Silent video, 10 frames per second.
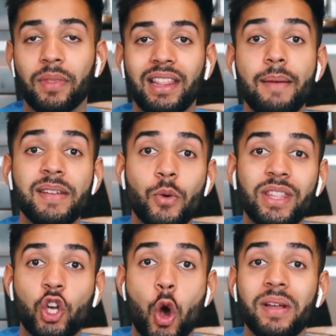Let me know in
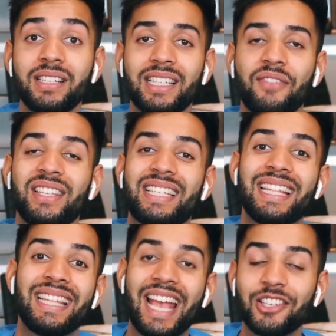the comments if there's
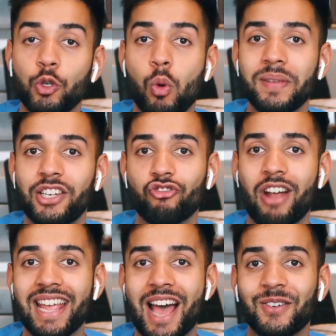anything else you want me to
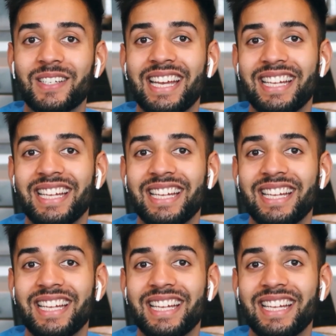try out.